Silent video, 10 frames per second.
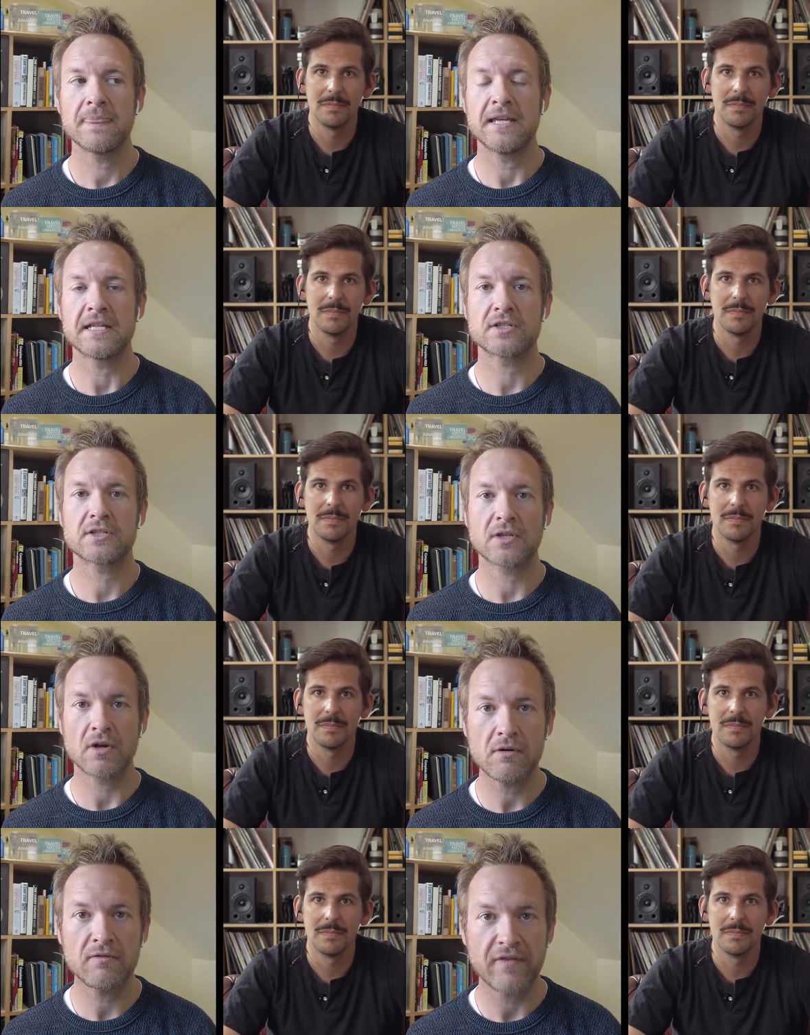Speaker 1: it's
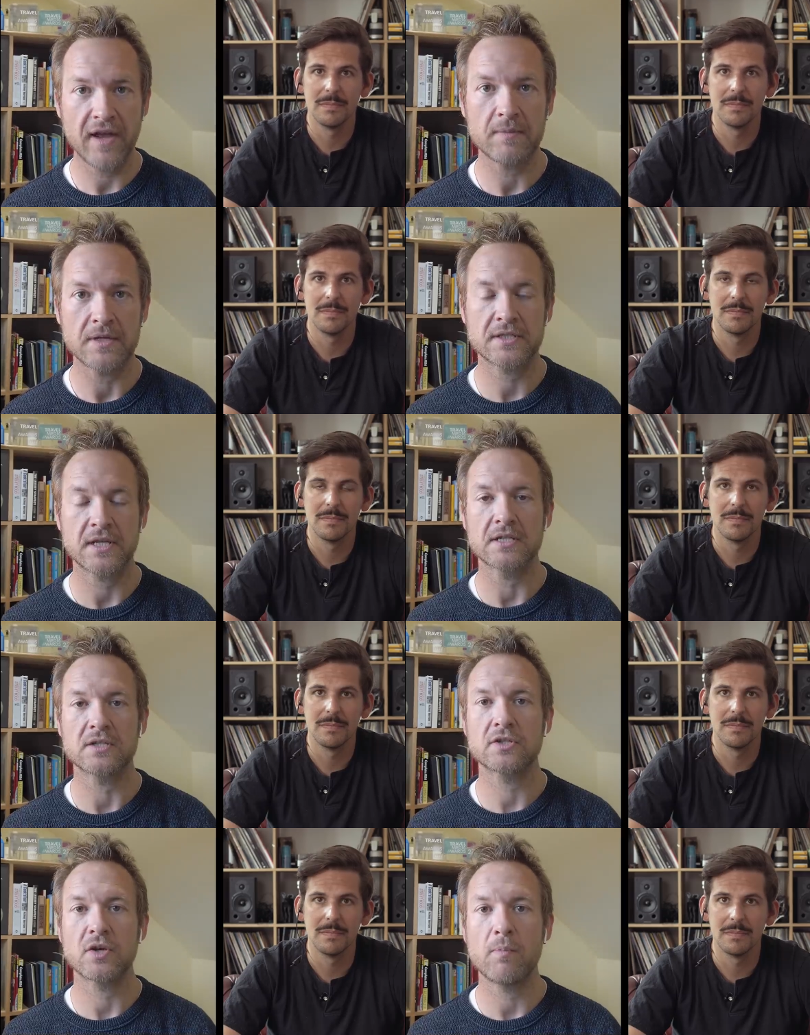so famous
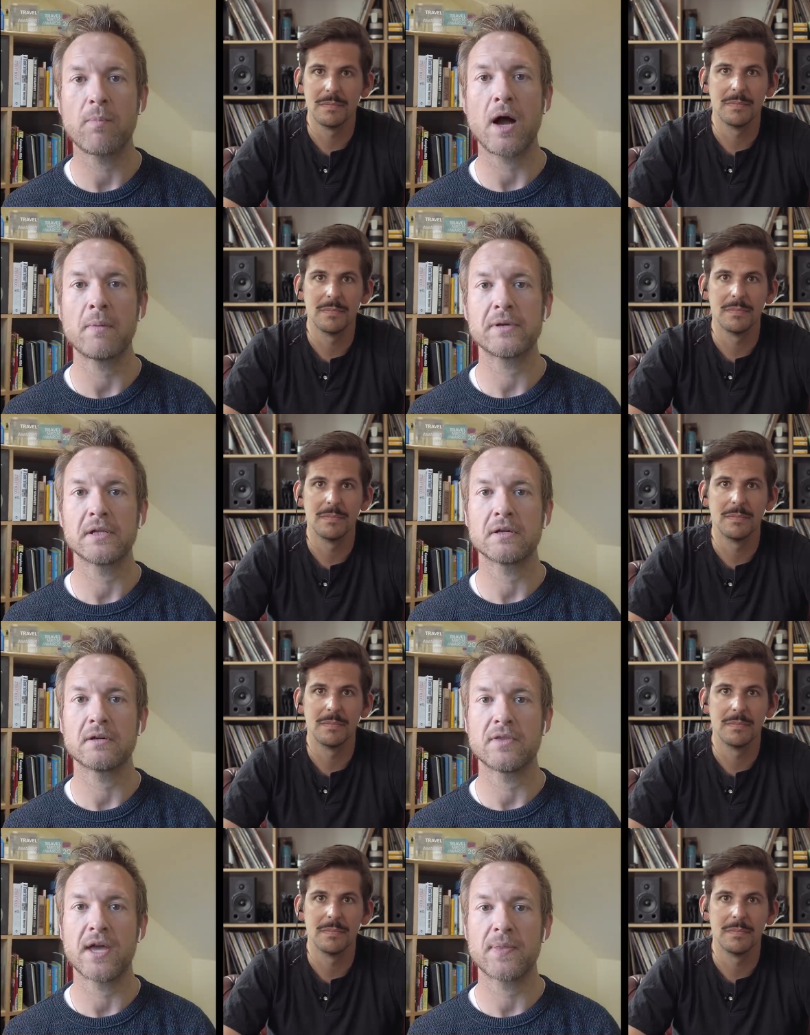and so
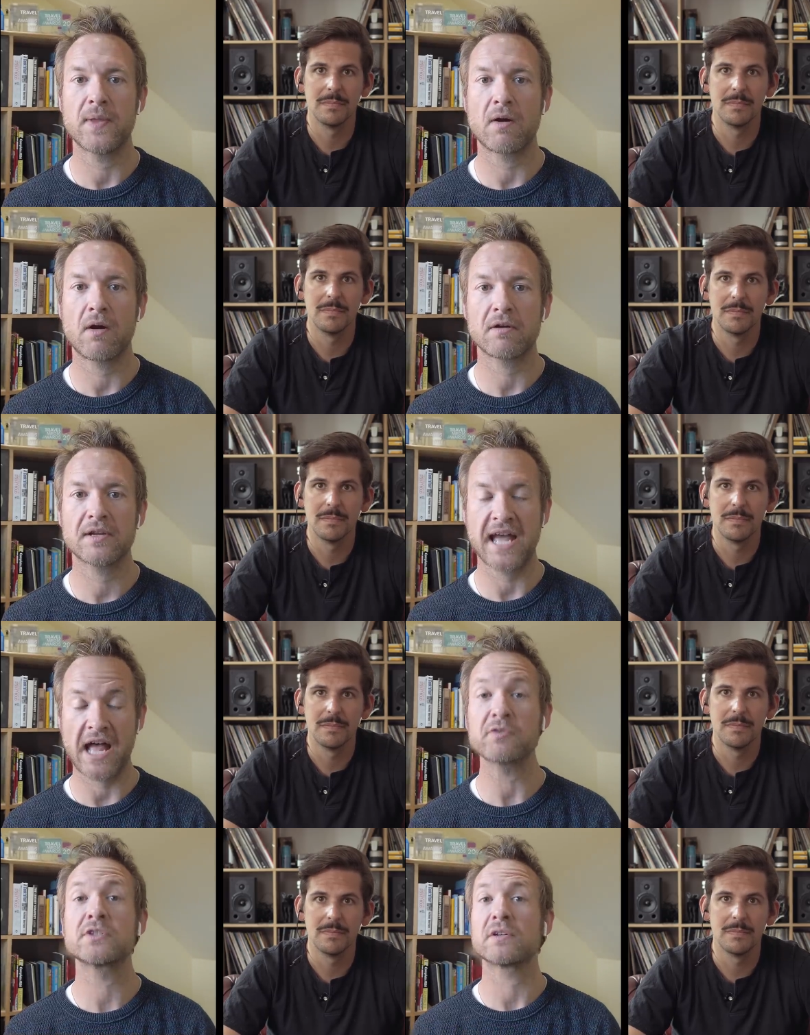popular that there are
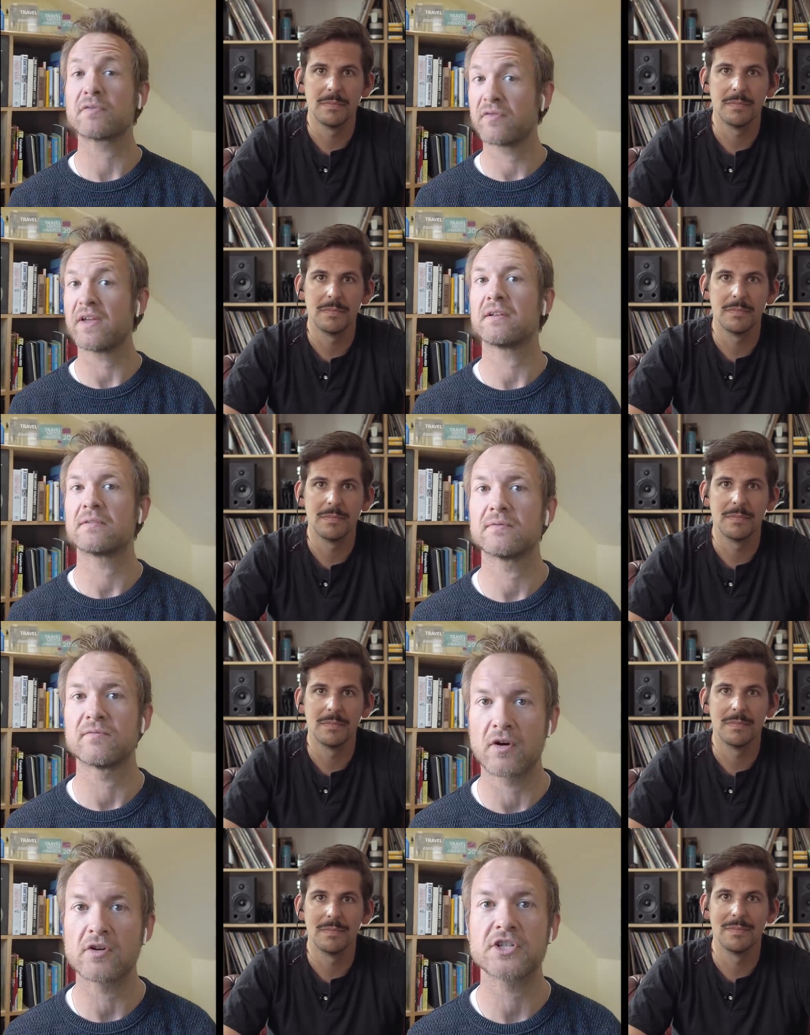counterfeit
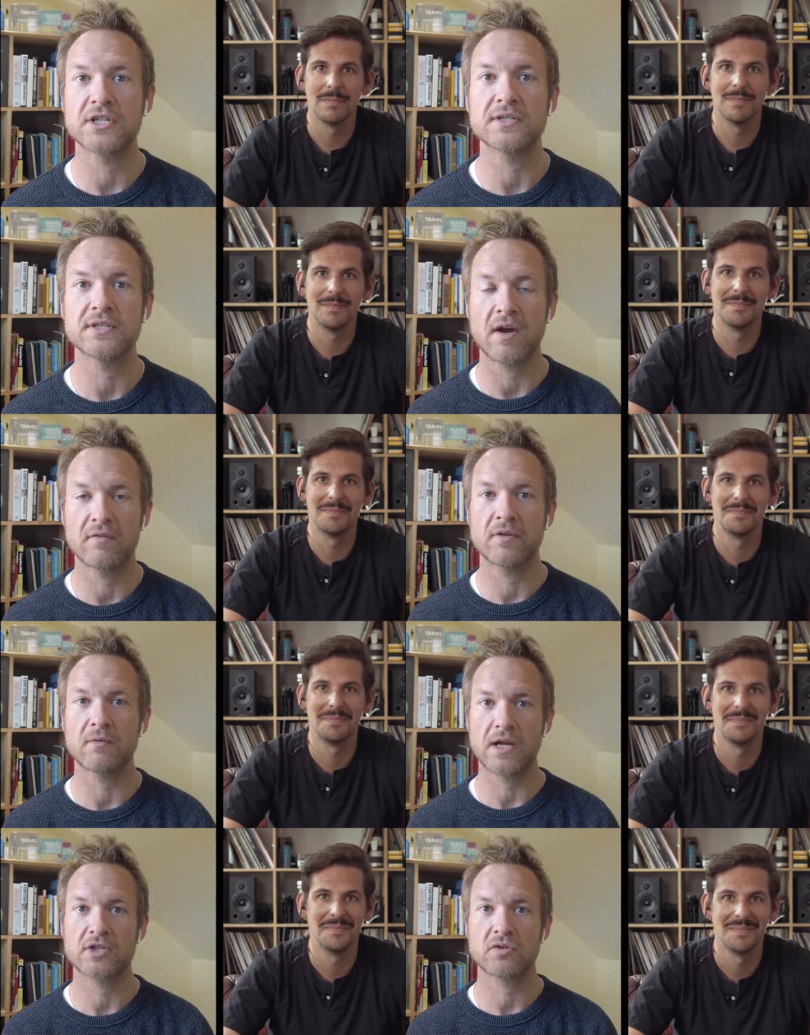versions of the
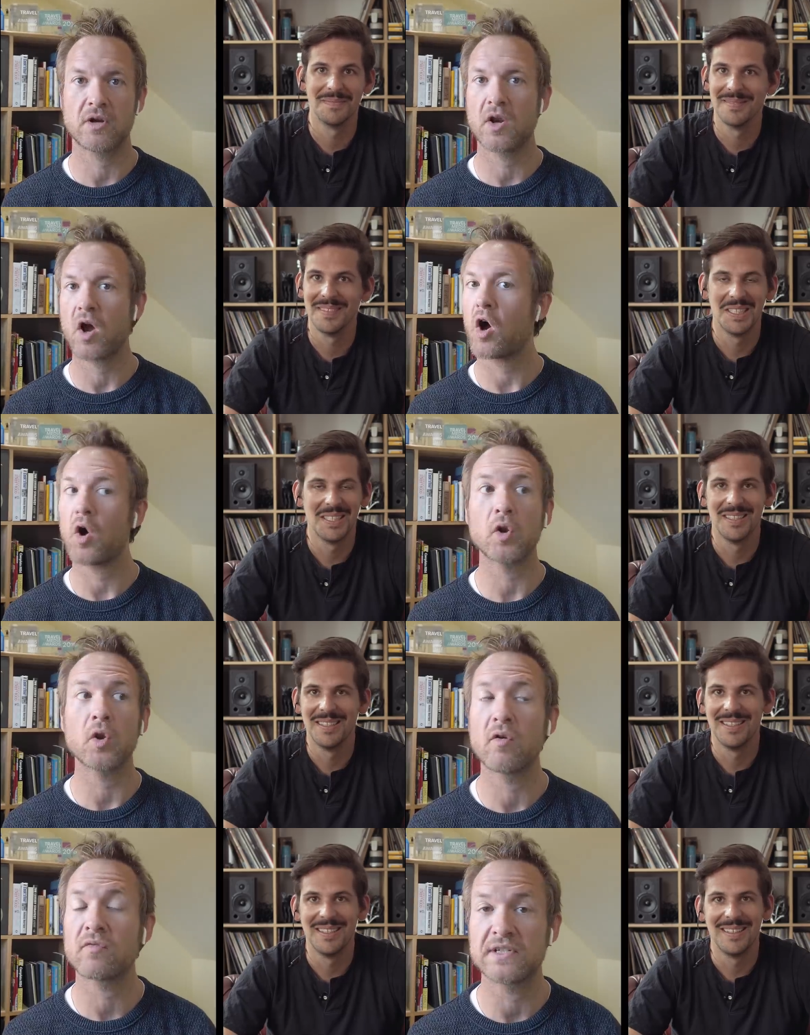restaurant
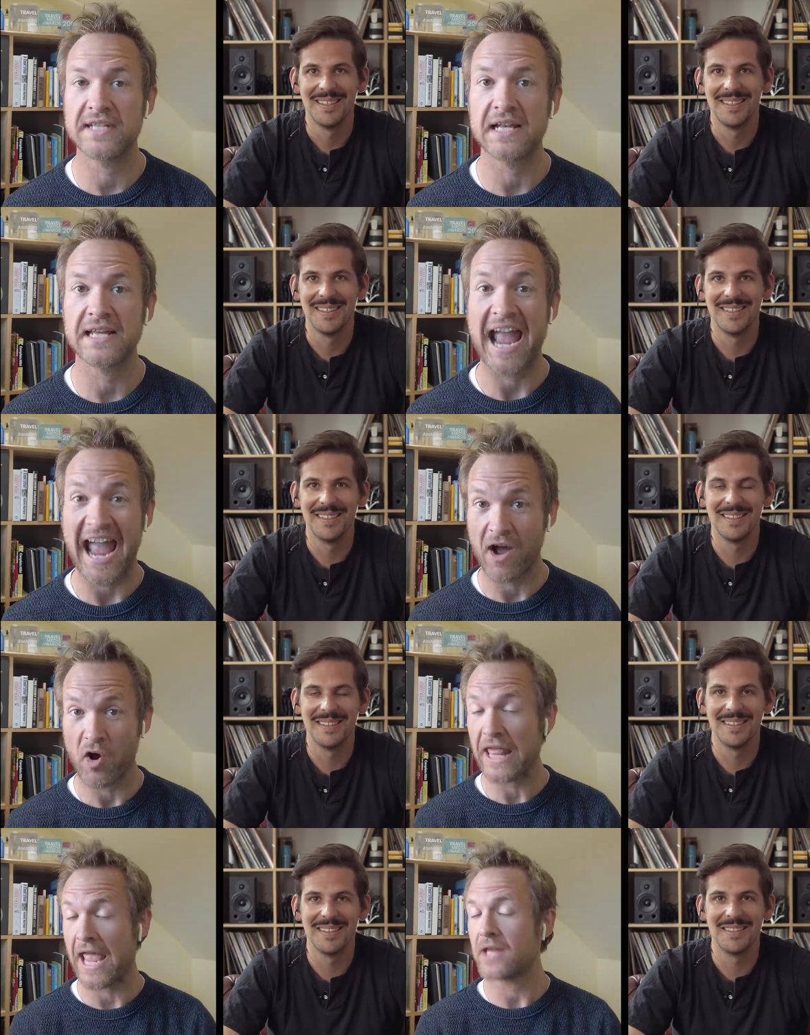all over Delhi
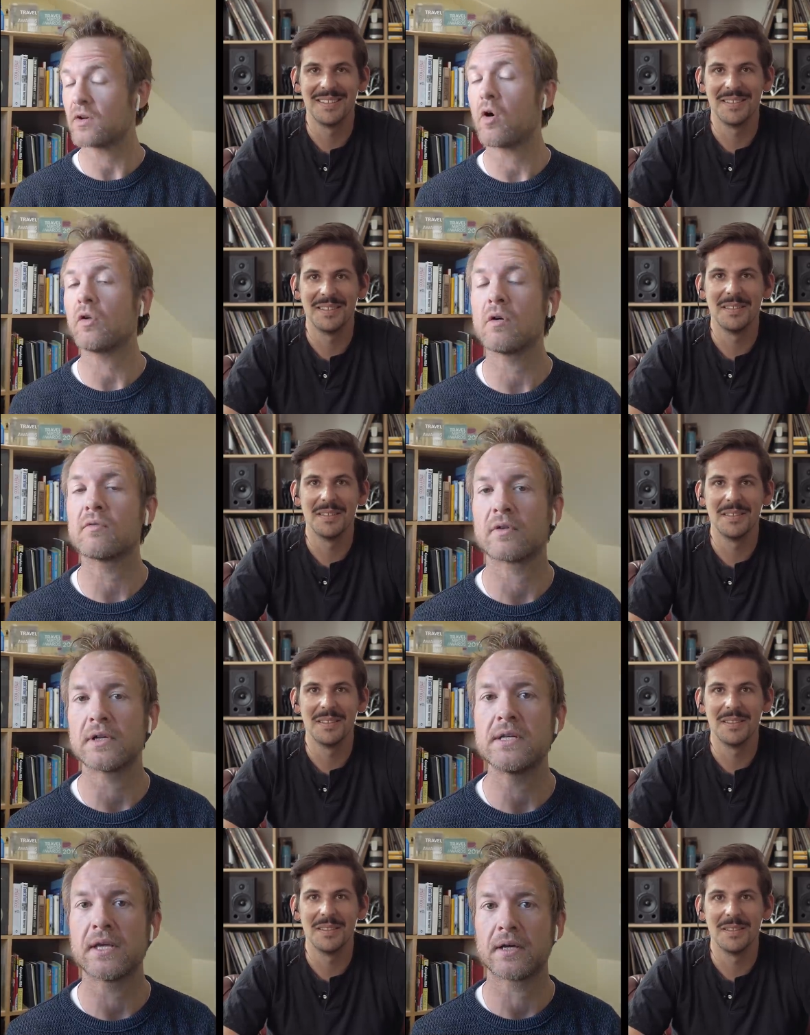and all over
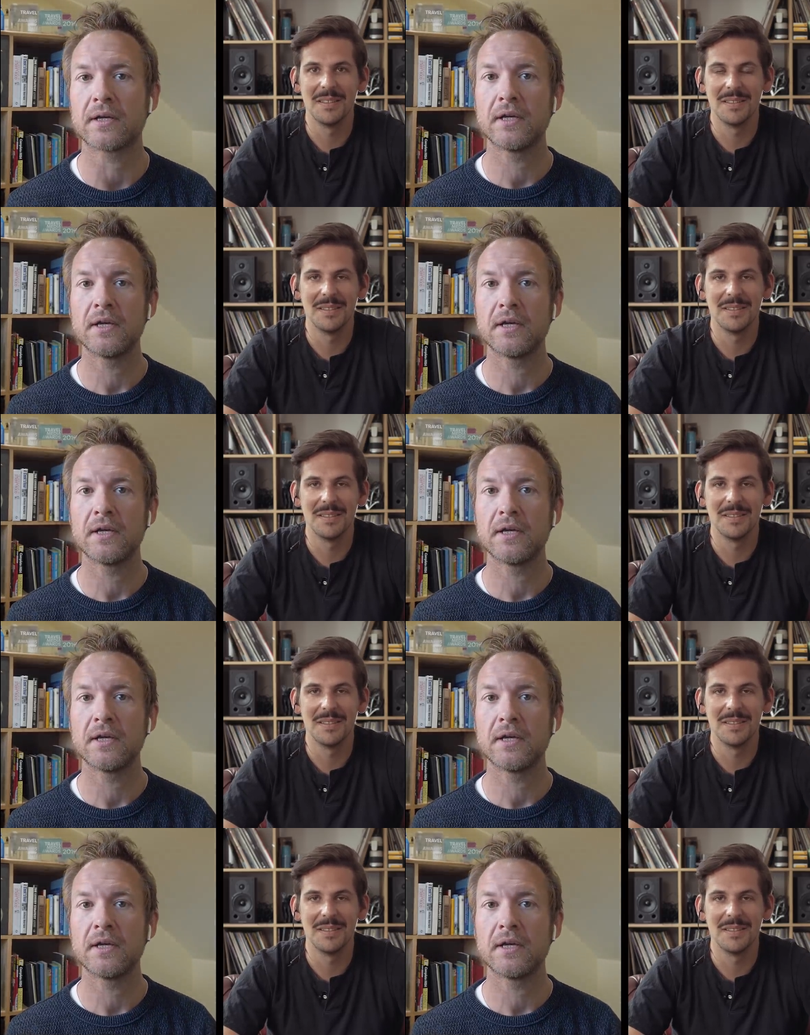India.